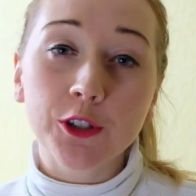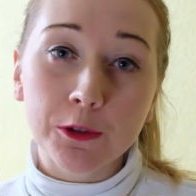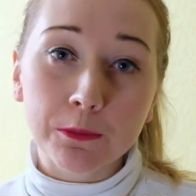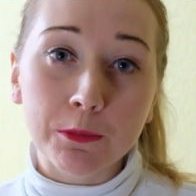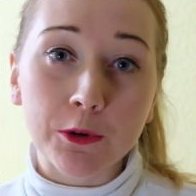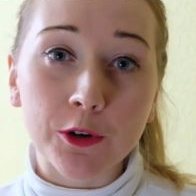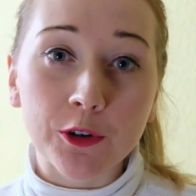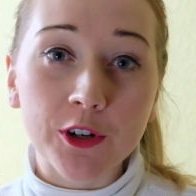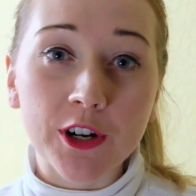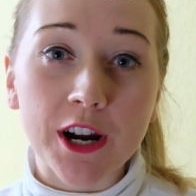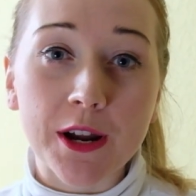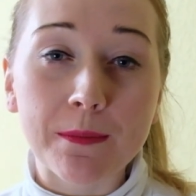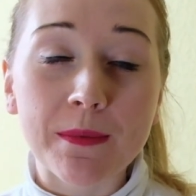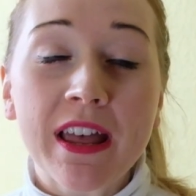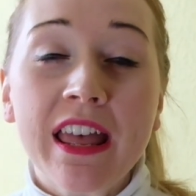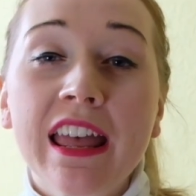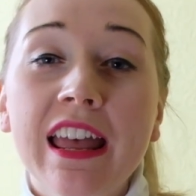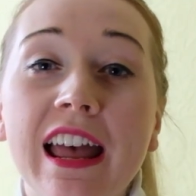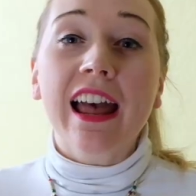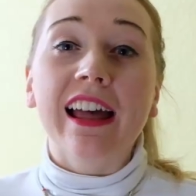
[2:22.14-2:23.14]
this program,
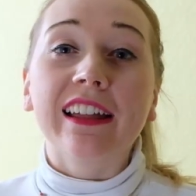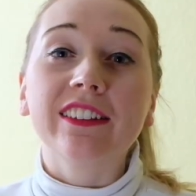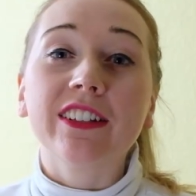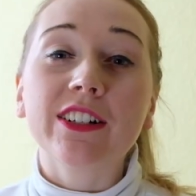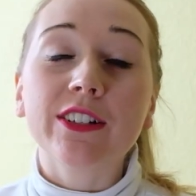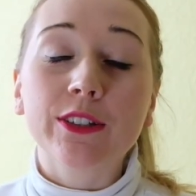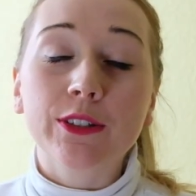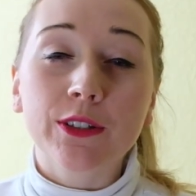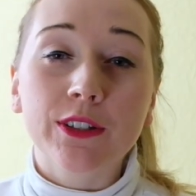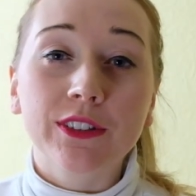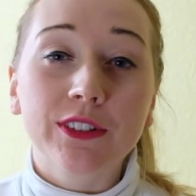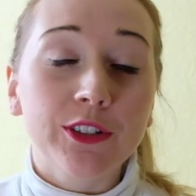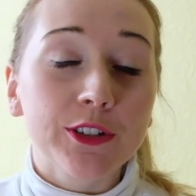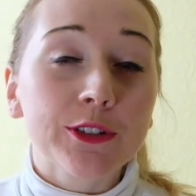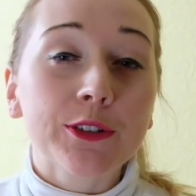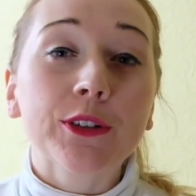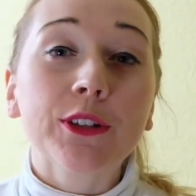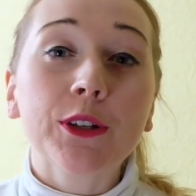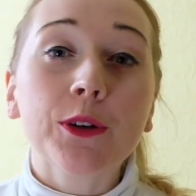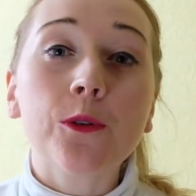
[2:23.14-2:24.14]
and there
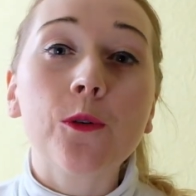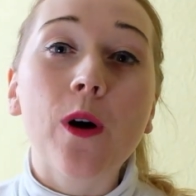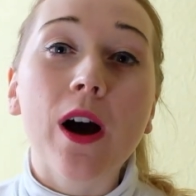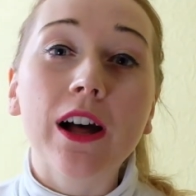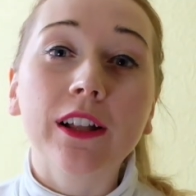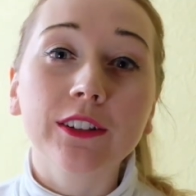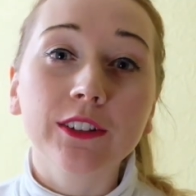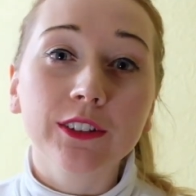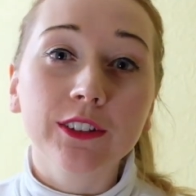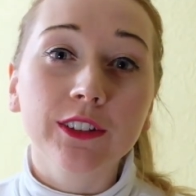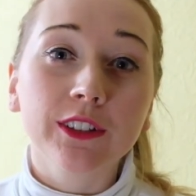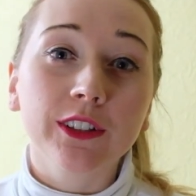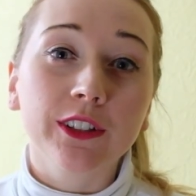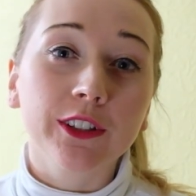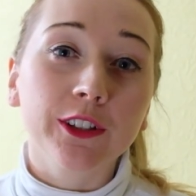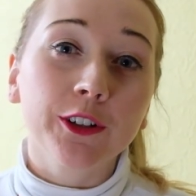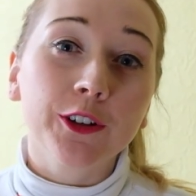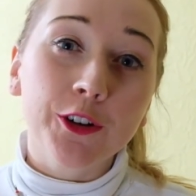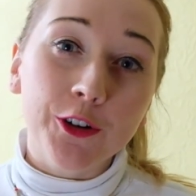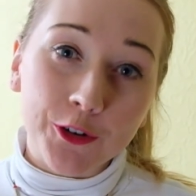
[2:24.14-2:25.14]
is only one
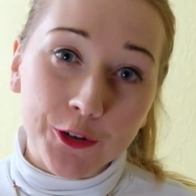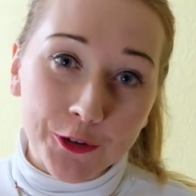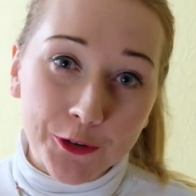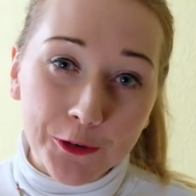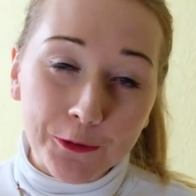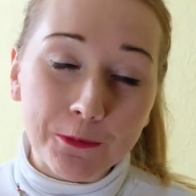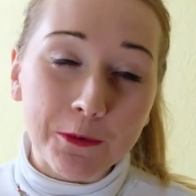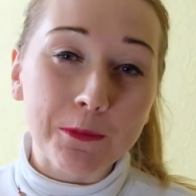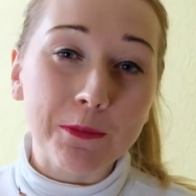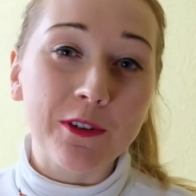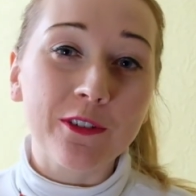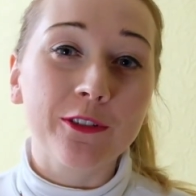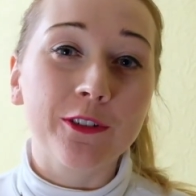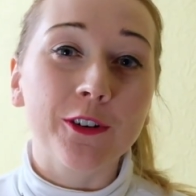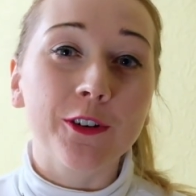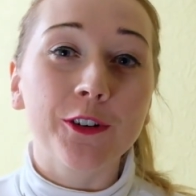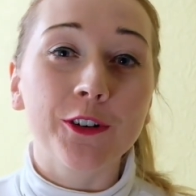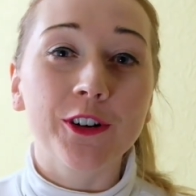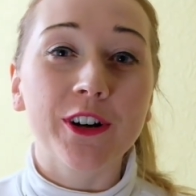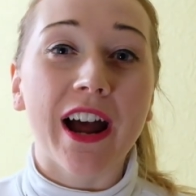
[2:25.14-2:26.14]
group
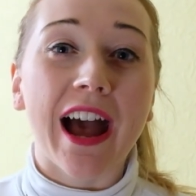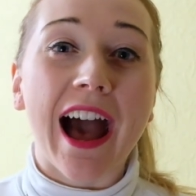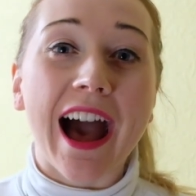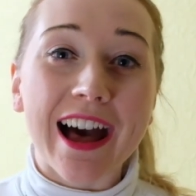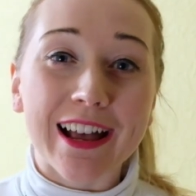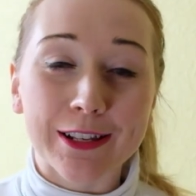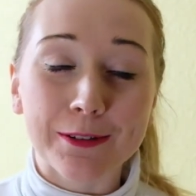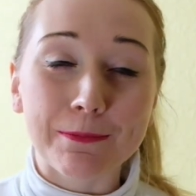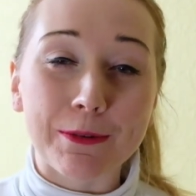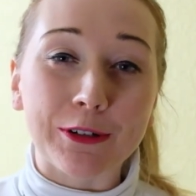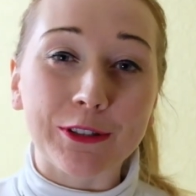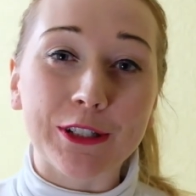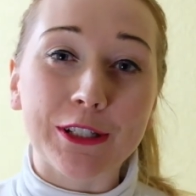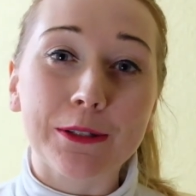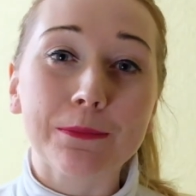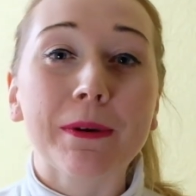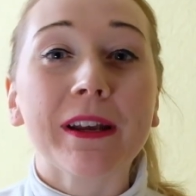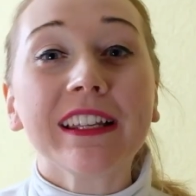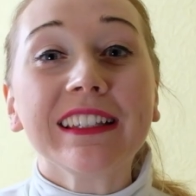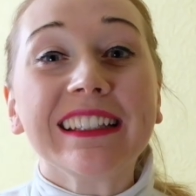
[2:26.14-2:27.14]
before us
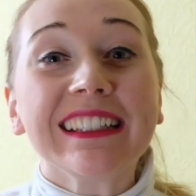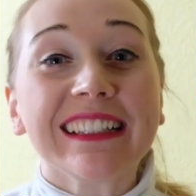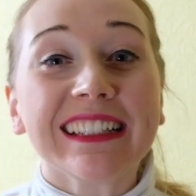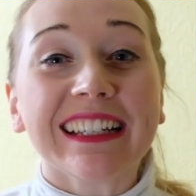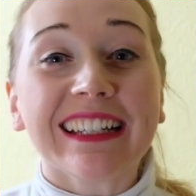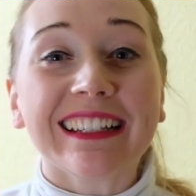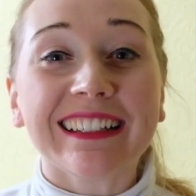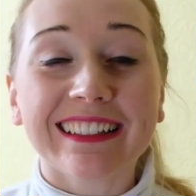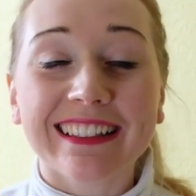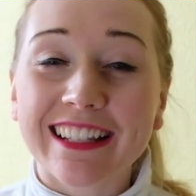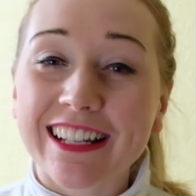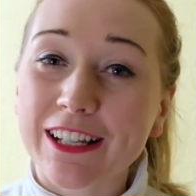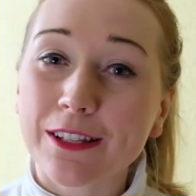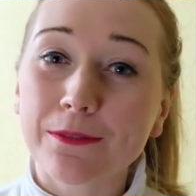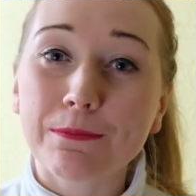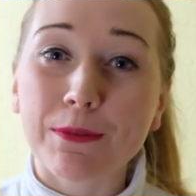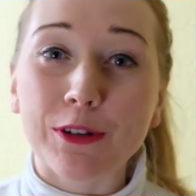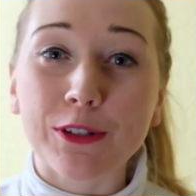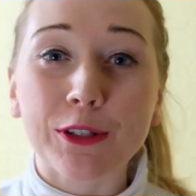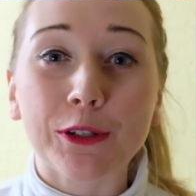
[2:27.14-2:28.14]
participating in this
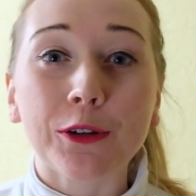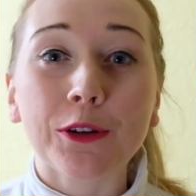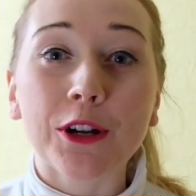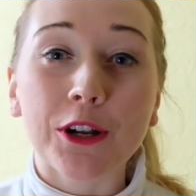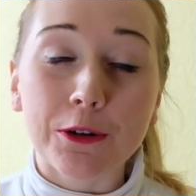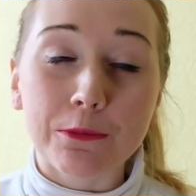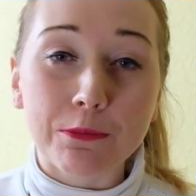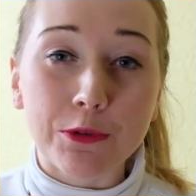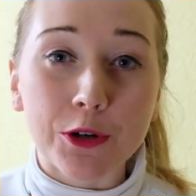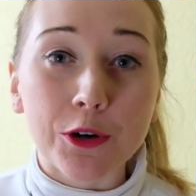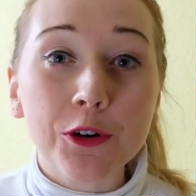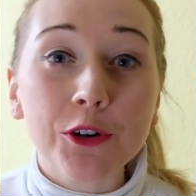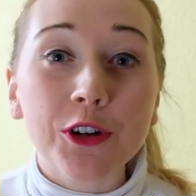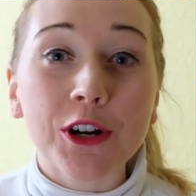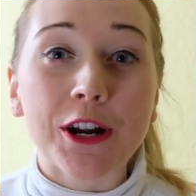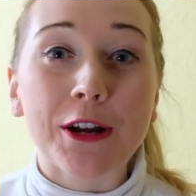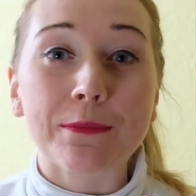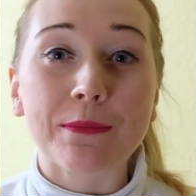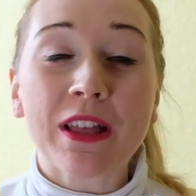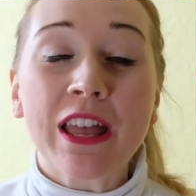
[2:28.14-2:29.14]
particular
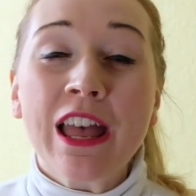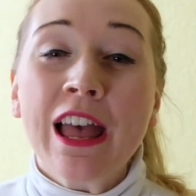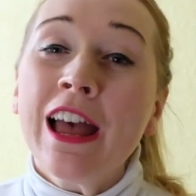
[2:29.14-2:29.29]
program.